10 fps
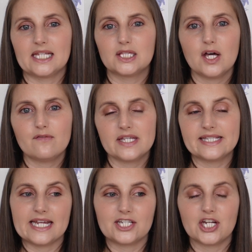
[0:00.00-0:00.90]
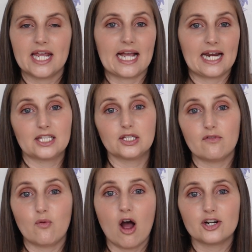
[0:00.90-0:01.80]
lovely stitching and I
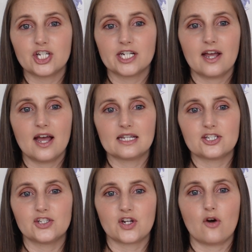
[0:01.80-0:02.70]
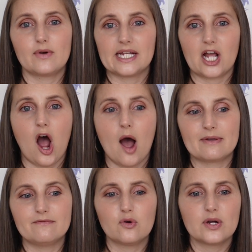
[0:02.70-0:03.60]
love watching her. Like, she's got a really
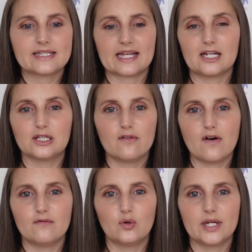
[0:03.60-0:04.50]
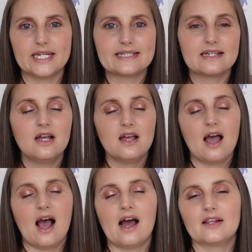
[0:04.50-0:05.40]
calming voice. Like, I love her voice.
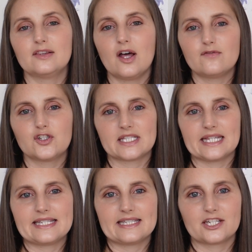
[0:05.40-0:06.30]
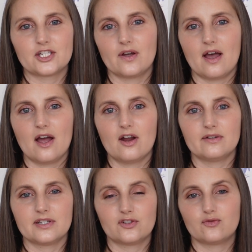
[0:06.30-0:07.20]
I love just listening to
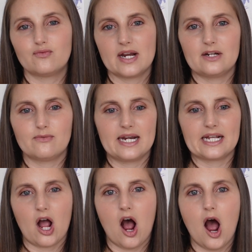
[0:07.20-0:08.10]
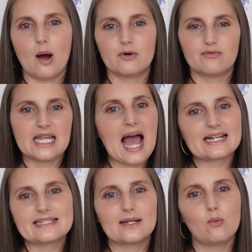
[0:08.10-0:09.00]
her. It's really, really calm,
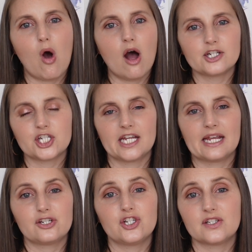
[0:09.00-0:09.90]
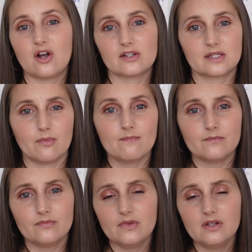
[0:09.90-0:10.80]
relaxing watching. She's got
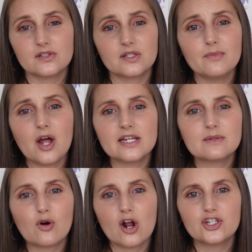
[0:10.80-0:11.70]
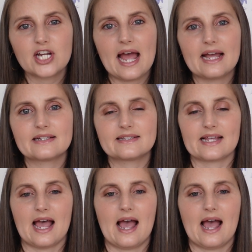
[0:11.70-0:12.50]
some nice projects.